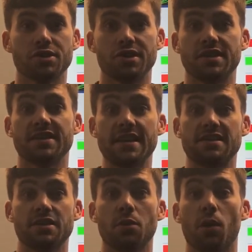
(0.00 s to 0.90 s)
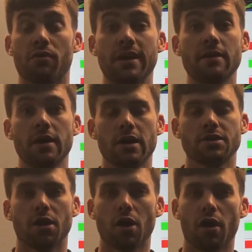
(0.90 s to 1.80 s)
to the season that we're in,
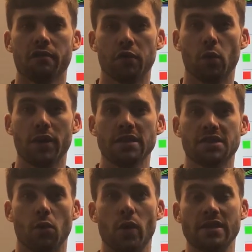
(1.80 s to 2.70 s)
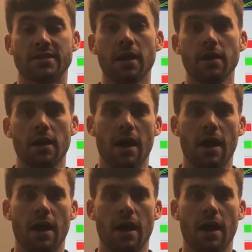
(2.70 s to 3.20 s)
so going forward into the winter,